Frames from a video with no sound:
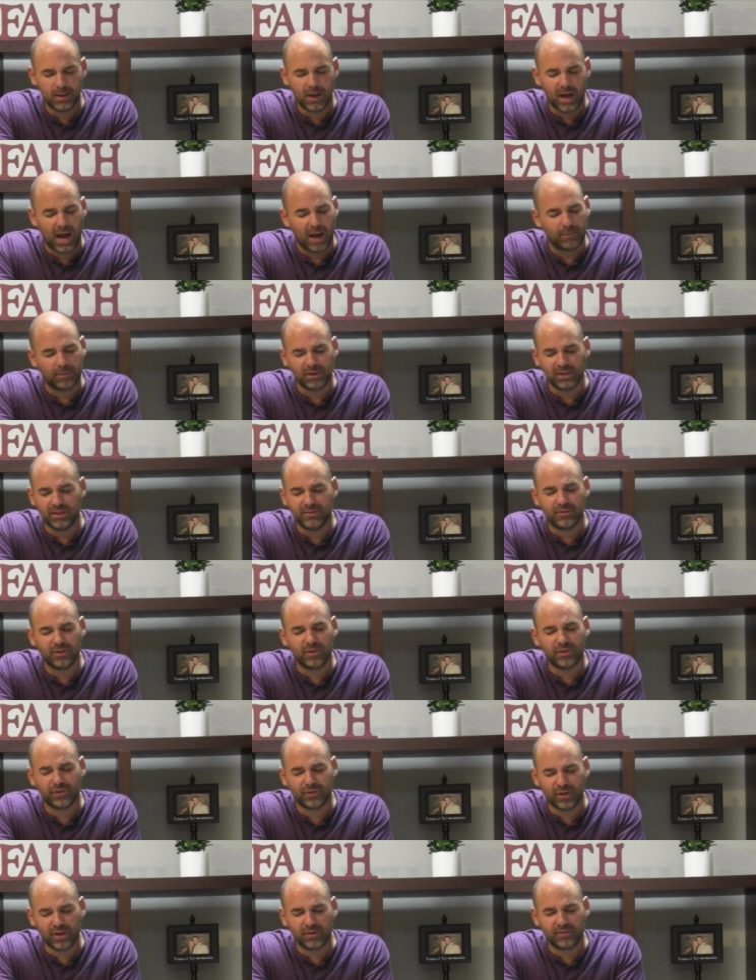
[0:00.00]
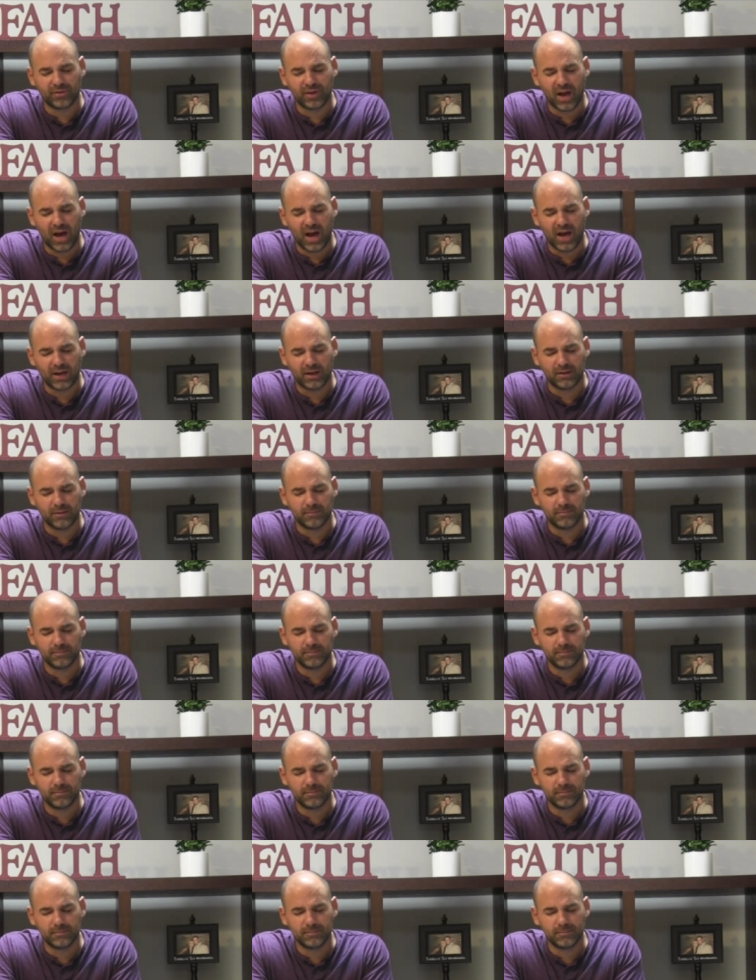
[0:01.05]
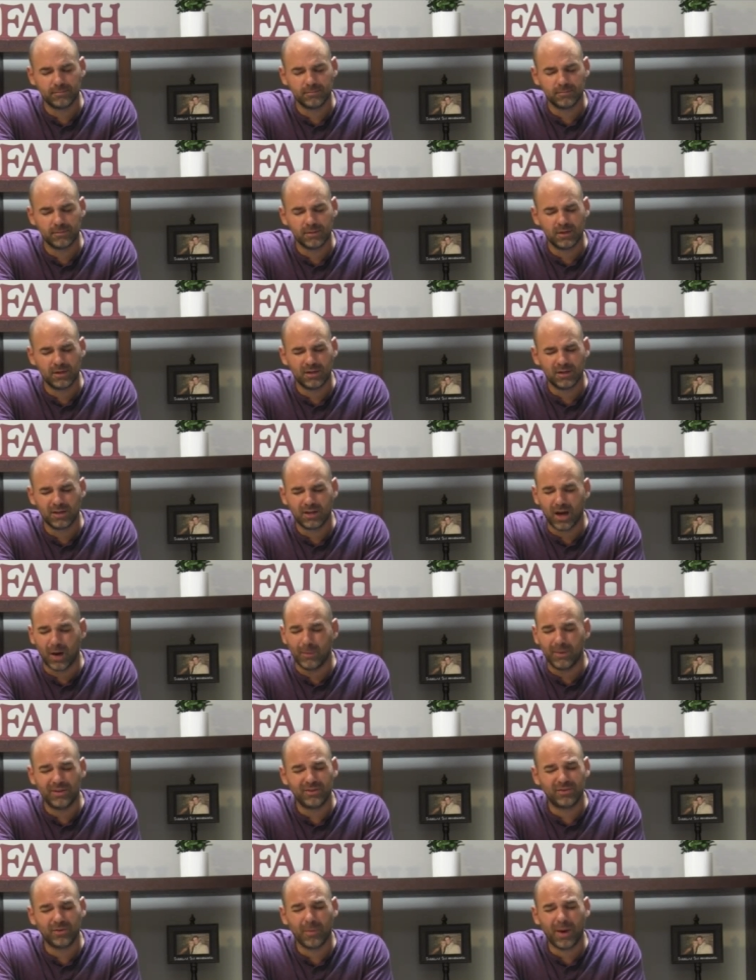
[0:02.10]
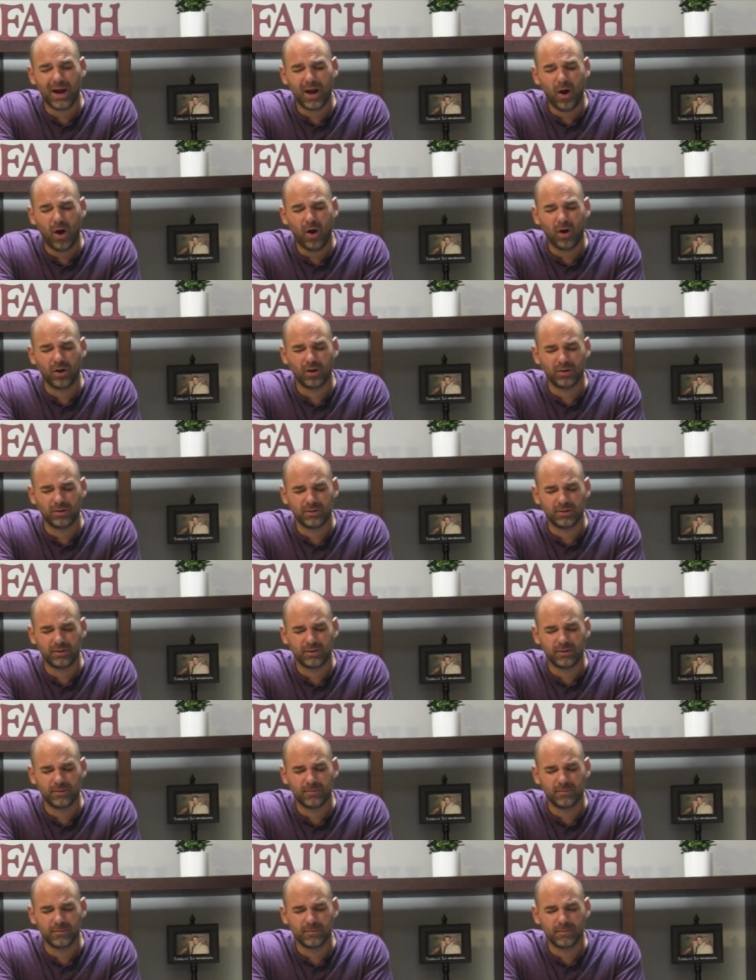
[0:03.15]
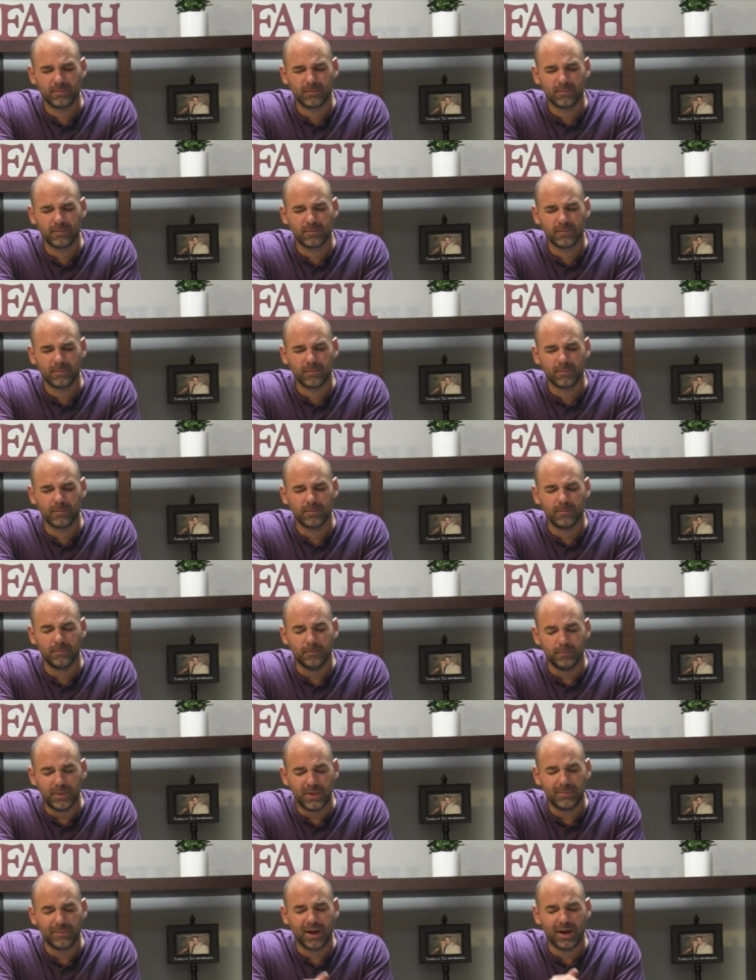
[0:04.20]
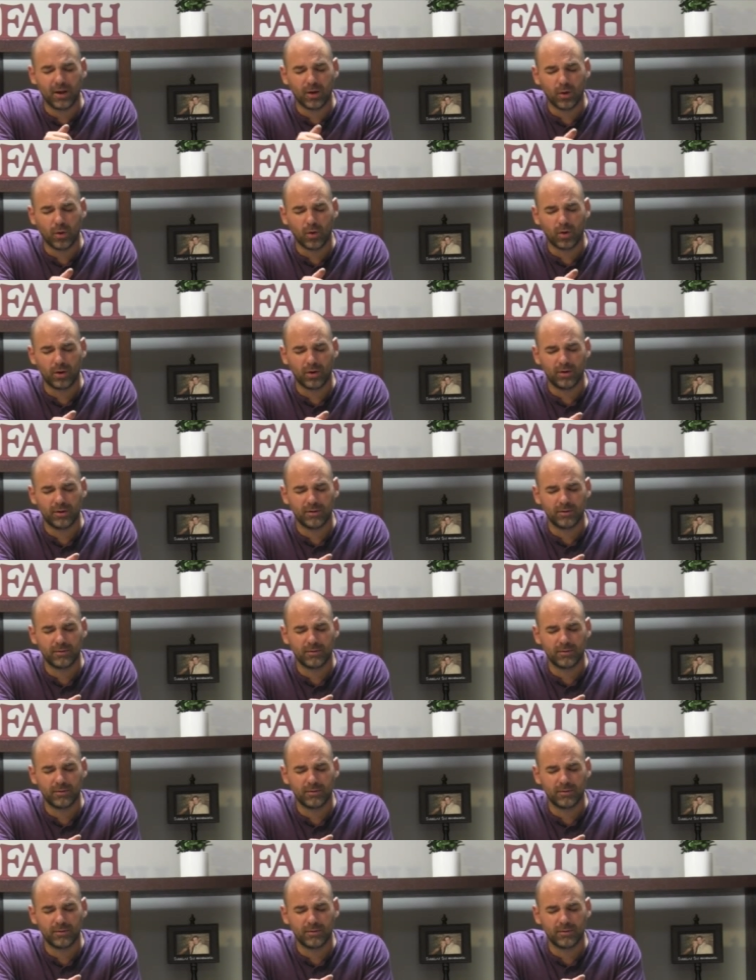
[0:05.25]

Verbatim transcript: I believe you're the Son of God. Come into my heart. Be my Lord.